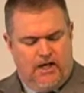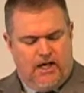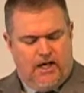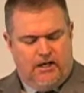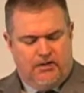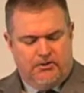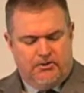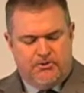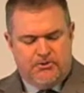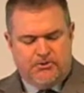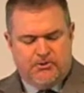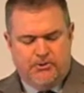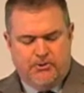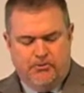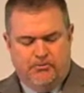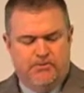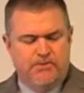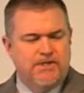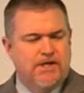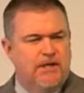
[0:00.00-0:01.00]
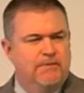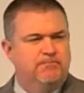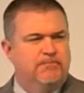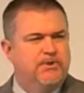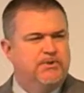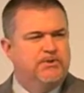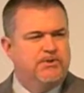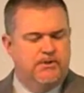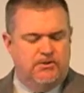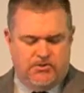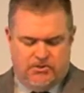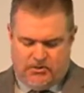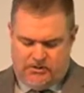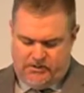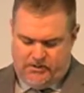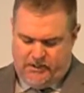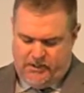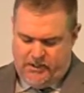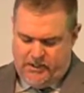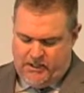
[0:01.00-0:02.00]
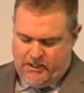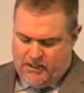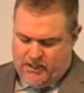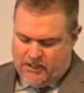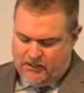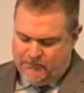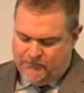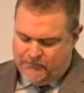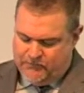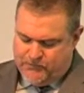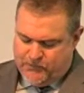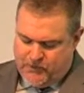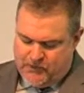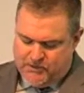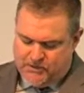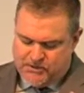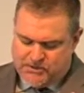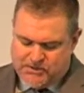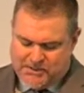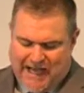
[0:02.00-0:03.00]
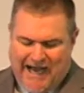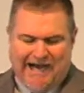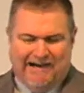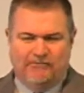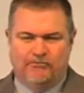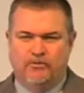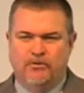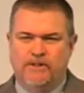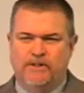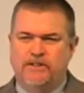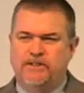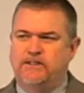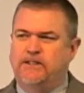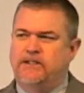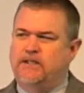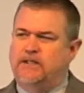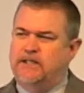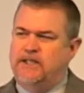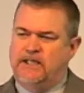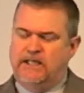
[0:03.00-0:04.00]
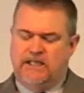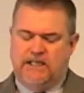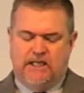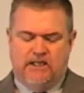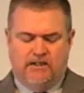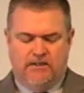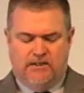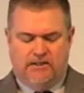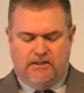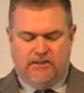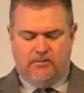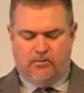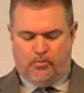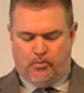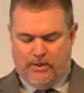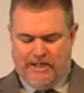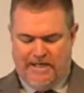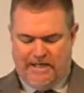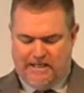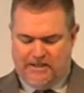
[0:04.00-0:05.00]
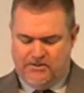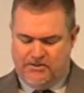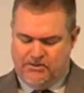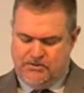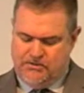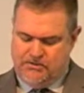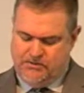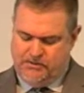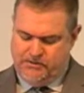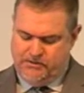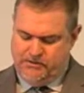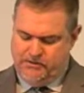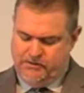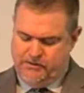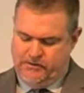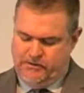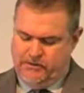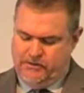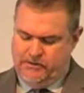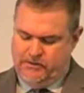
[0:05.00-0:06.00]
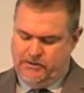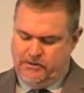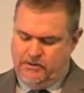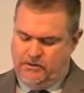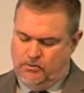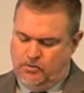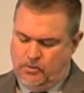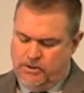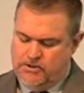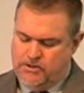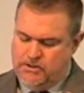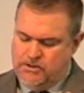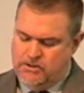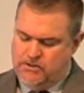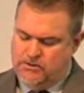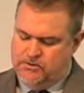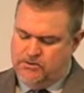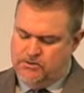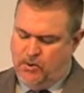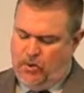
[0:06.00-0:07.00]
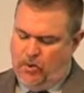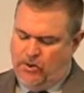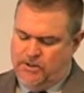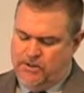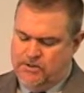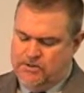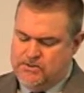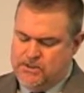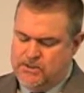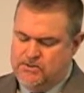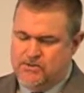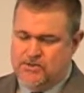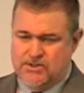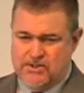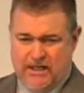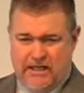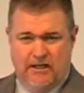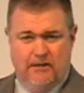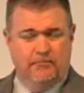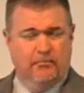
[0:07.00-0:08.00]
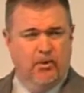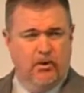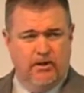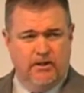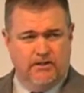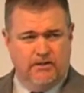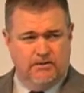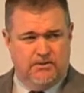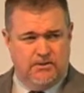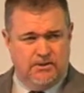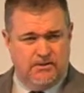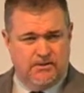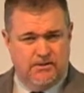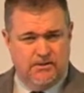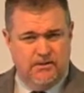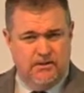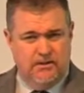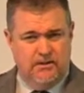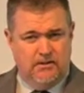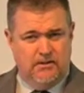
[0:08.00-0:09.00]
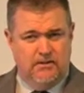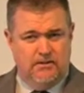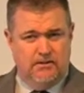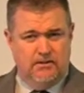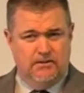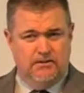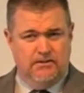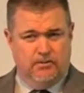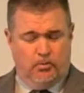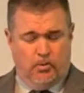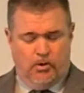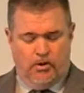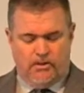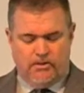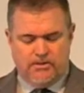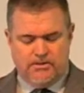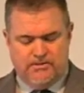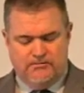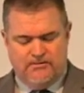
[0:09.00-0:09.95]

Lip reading: and assumes a position of sovereign kingly rest in which He enjoys and celebrates the works